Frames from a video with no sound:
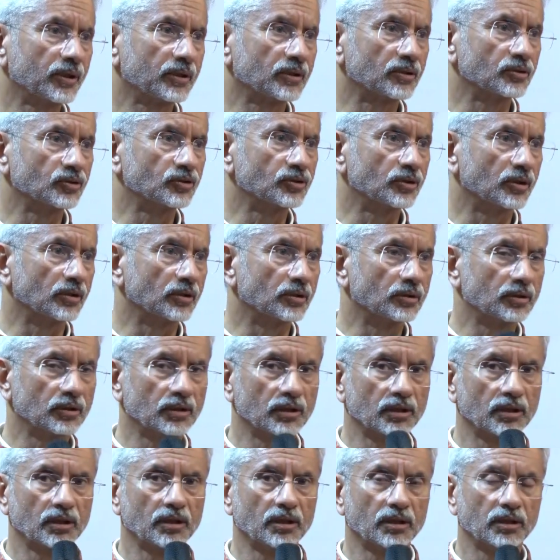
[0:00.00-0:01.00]
were concerned,
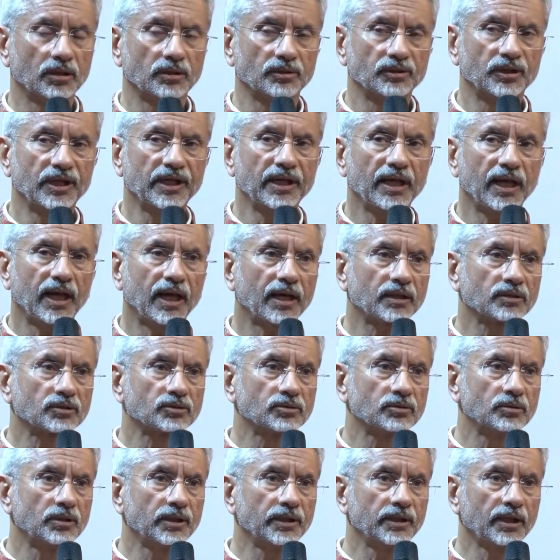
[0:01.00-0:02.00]
they
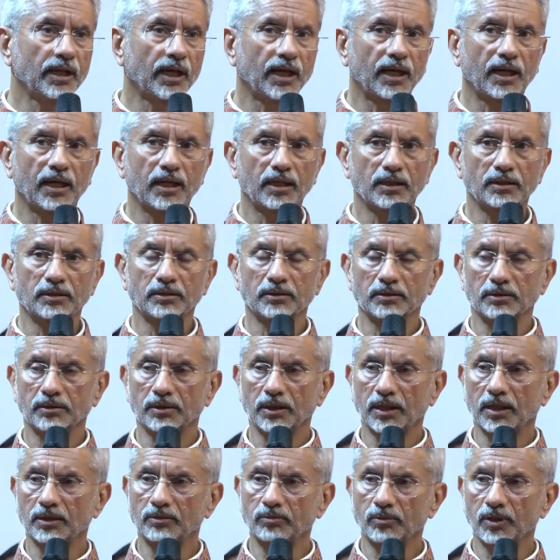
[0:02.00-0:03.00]
actually had
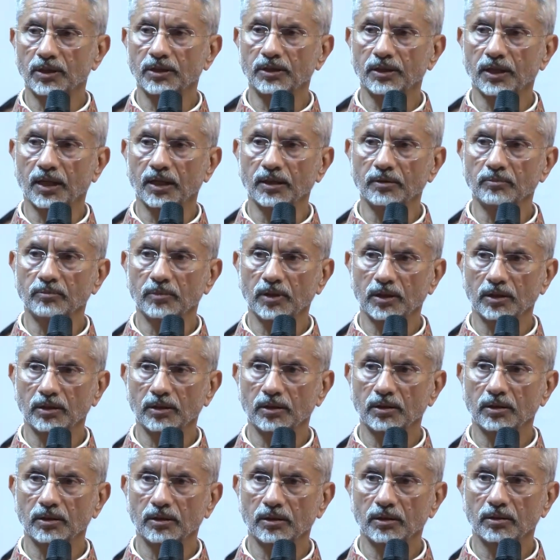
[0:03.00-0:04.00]
at one time
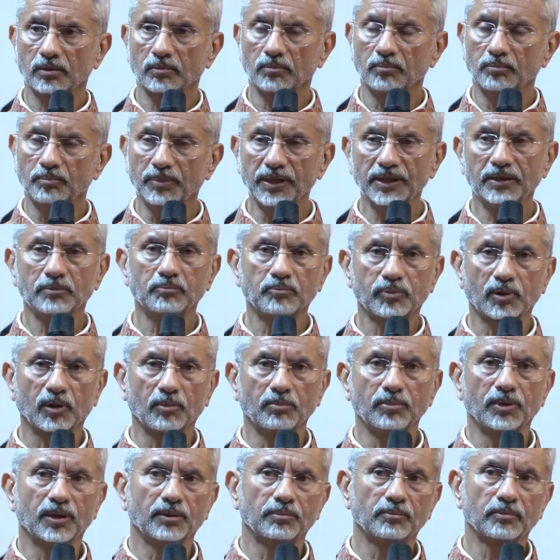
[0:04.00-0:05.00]
big
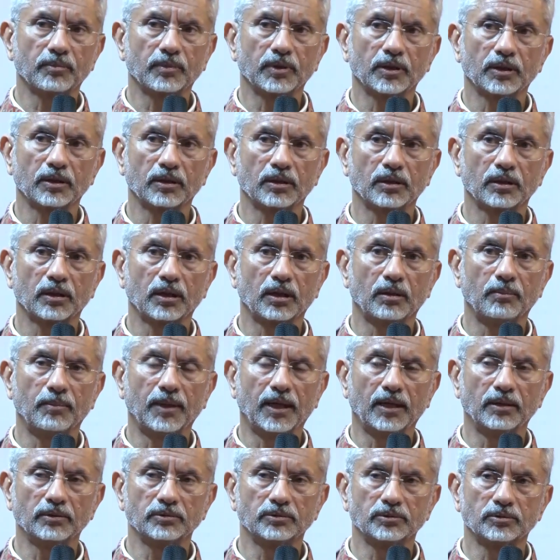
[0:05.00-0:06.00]
problem
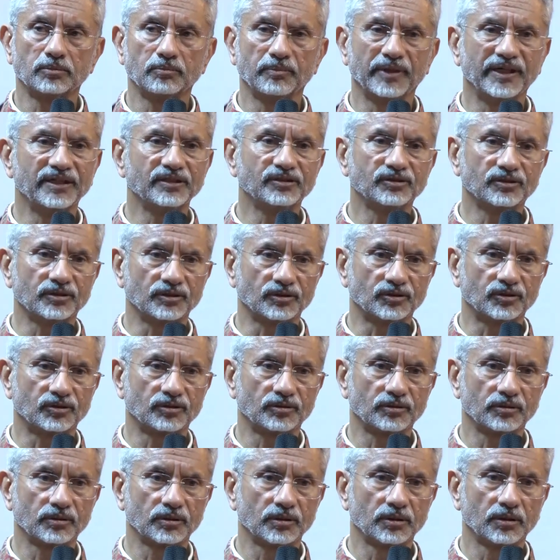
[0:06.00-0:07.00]
about
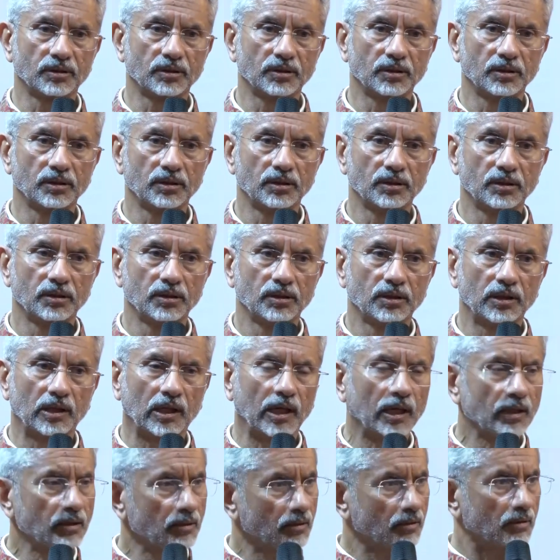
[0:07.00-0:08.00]
medicines,
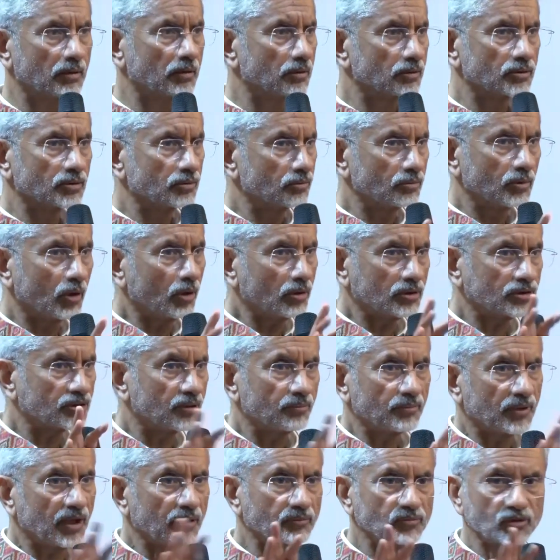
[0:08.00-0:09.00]
and
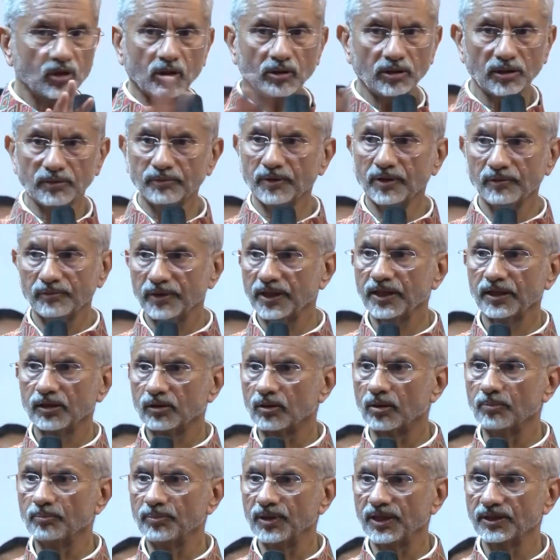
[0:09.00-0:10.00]
sometimes not even very
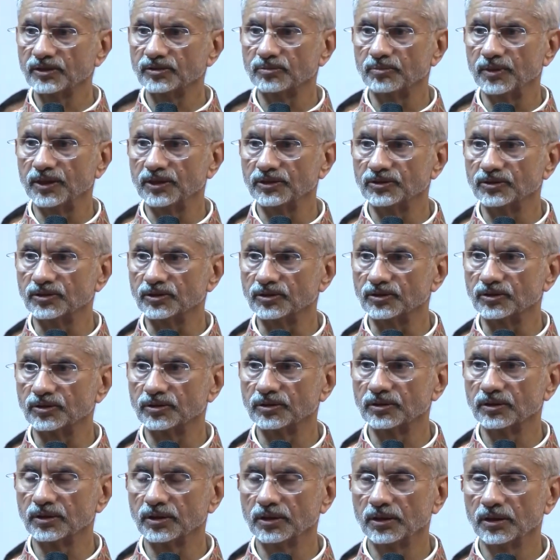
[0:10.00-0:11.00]
complex
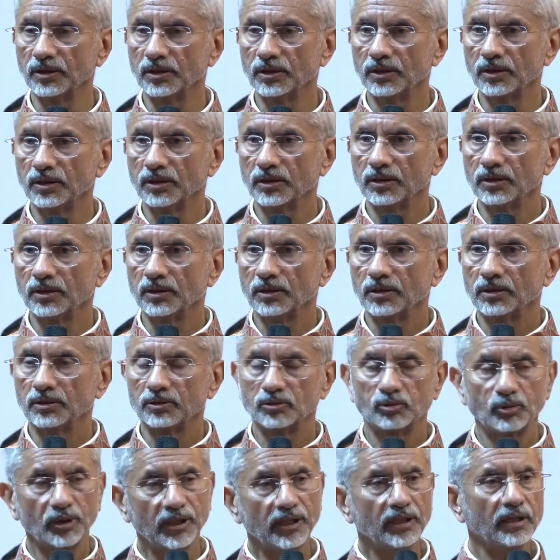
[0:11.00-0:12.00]
medicines.
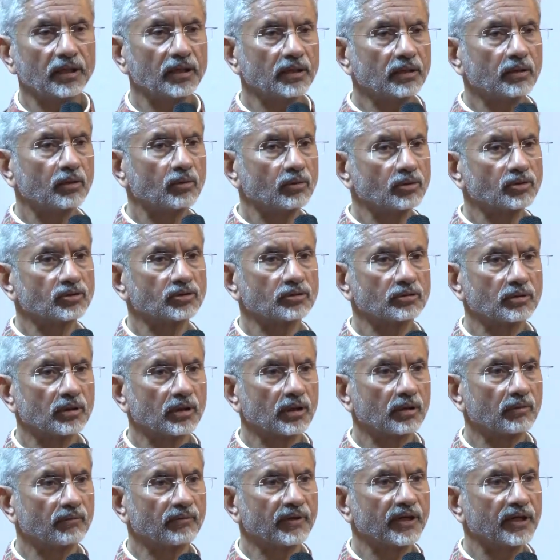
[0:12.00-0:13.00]
Today it looks
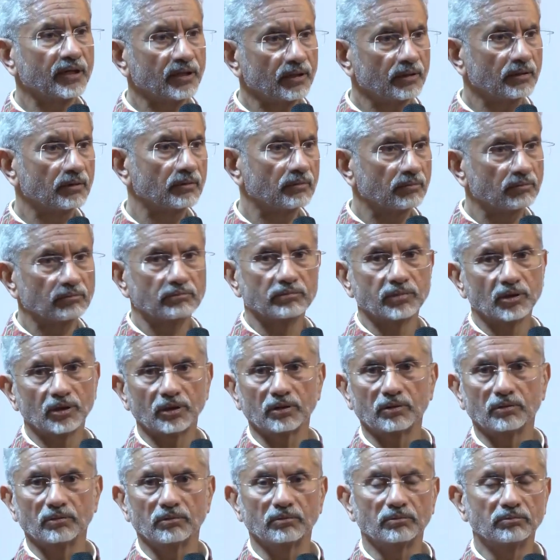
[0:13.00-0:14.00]
very,
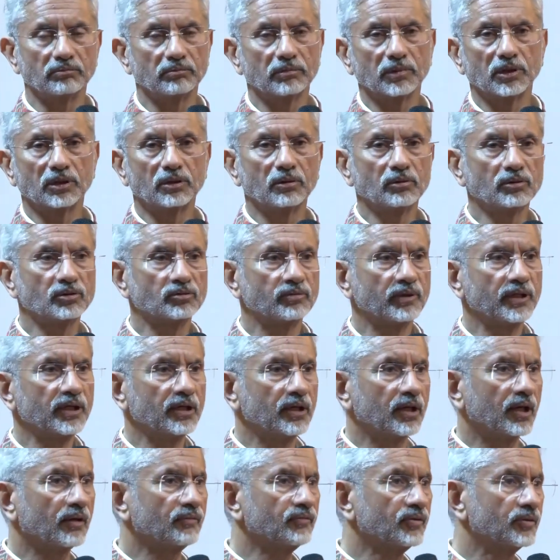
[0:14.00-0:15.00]
it looks
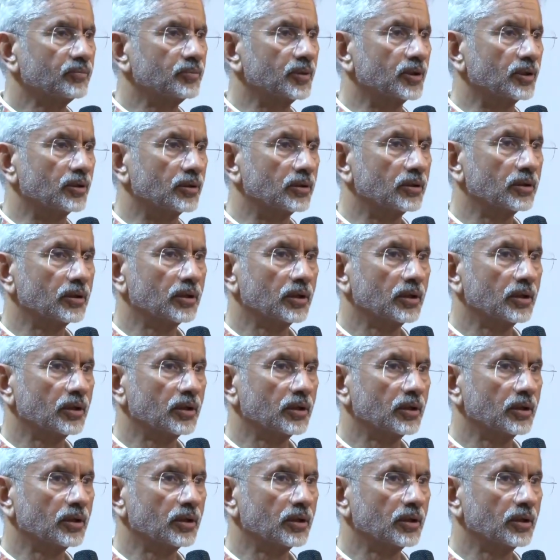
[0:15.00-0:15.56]
very laughable.